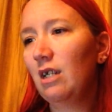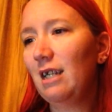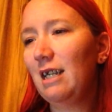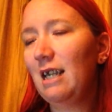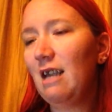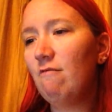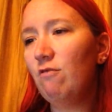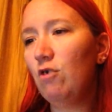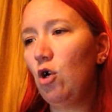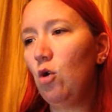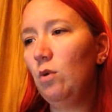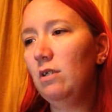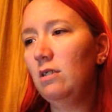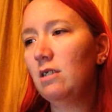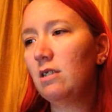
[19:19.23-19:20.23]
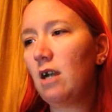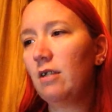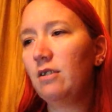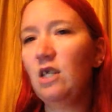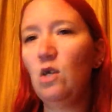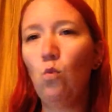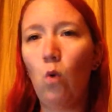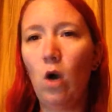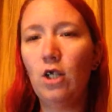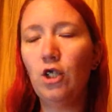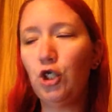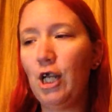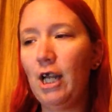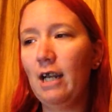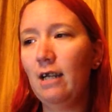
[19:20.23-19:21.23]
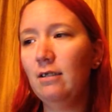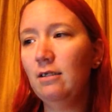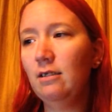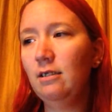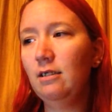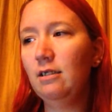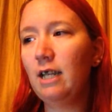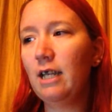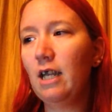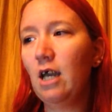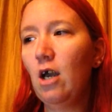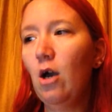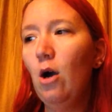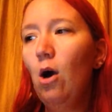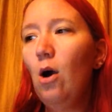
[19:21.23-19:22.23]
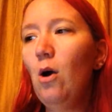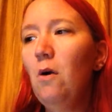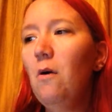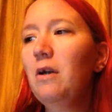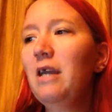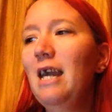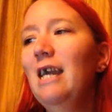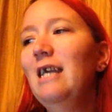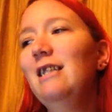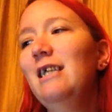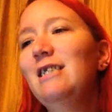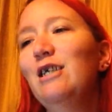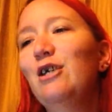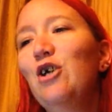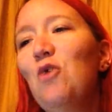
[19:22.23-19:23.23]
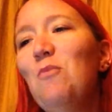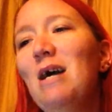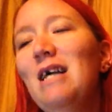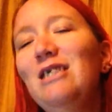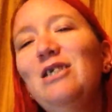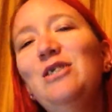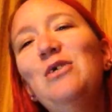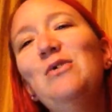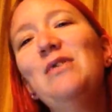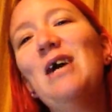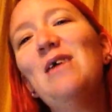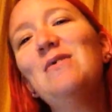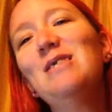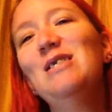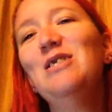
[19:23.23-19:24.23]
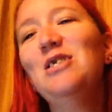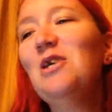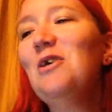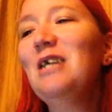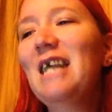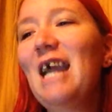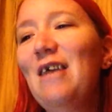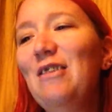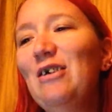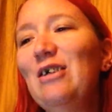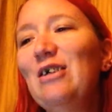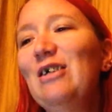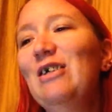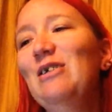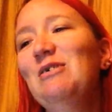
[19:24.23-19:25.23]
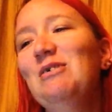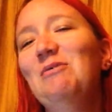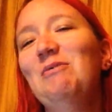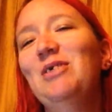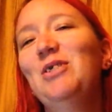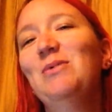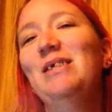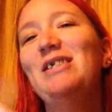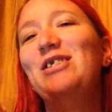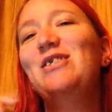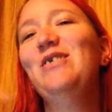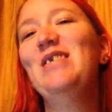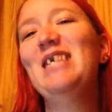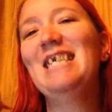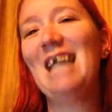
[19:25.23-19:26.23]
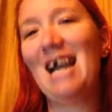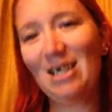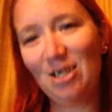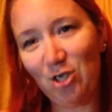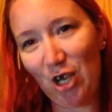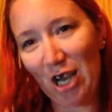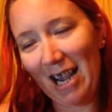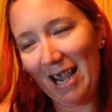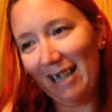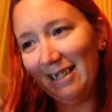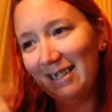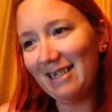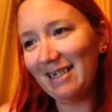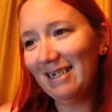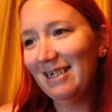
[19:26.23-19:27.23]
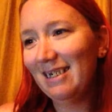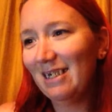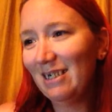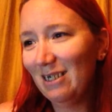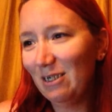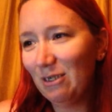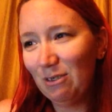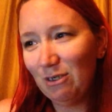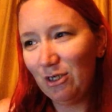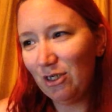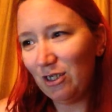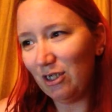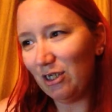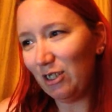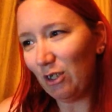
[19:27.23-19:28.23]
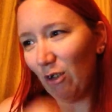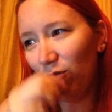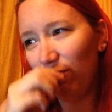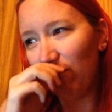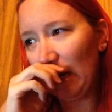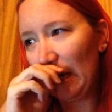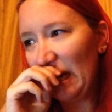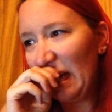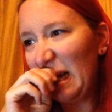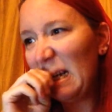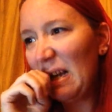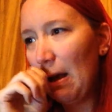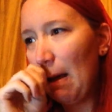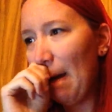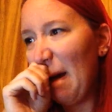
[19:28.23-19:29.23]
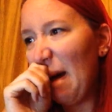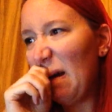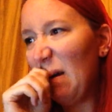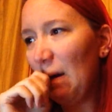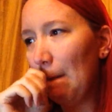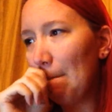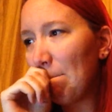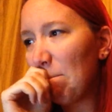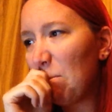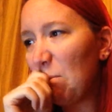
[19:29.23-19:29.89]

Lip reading: Kevin Owens got the what chance. And he's like, oh, okay, let's all go back to 2002 together. Which switched to the yes chance. Which is so funny.